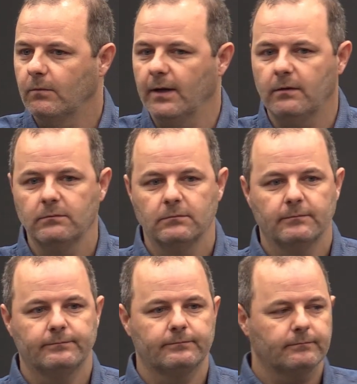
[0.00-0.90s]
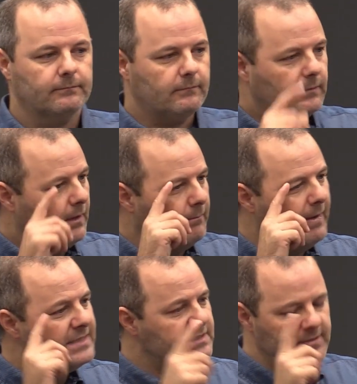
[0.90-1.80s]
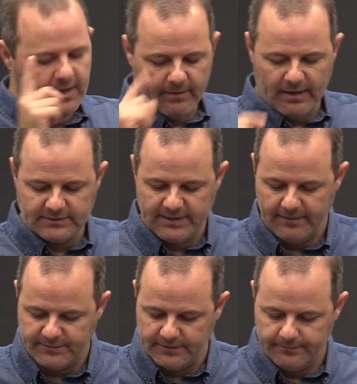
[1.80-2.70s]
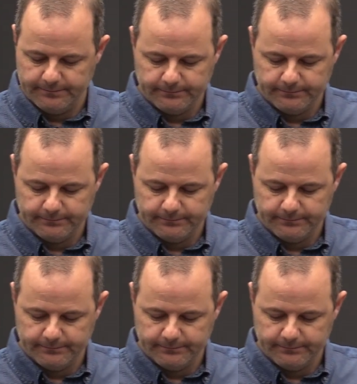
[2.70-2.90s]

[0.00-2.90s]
Well, amazing thing about Samson.